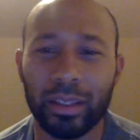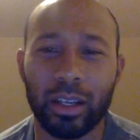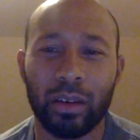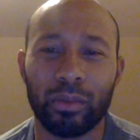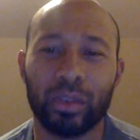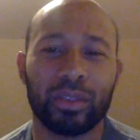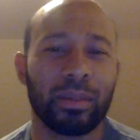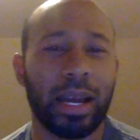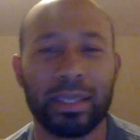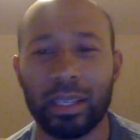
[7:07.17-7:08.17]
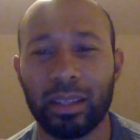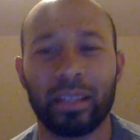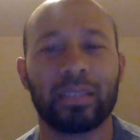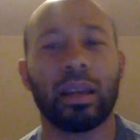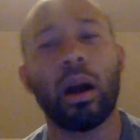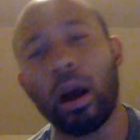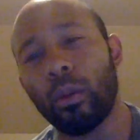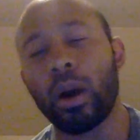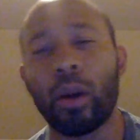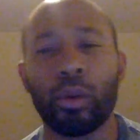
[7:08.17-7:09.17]
You know, there's some guys out there that say, oh,
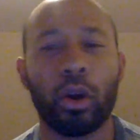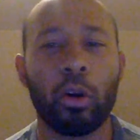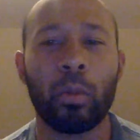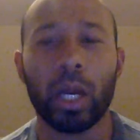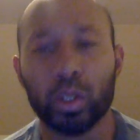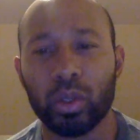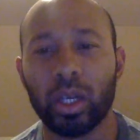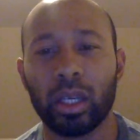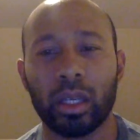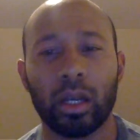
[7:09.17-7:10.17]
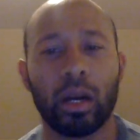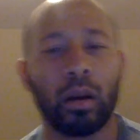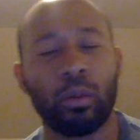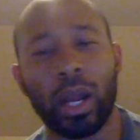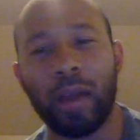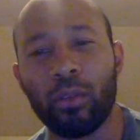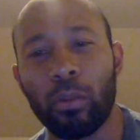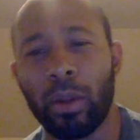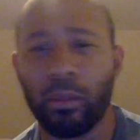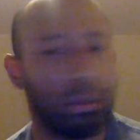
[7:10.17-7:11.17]
well, I want to own my truck. You know, I don't want to have no
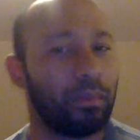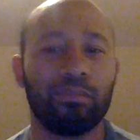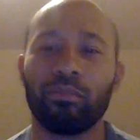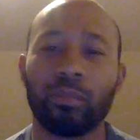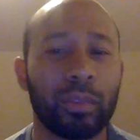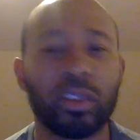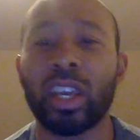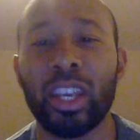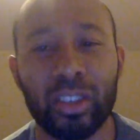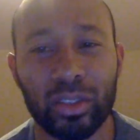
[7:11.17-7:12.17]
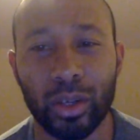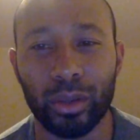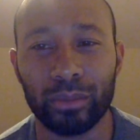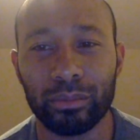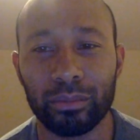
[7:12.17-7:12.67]
paper. To each his own.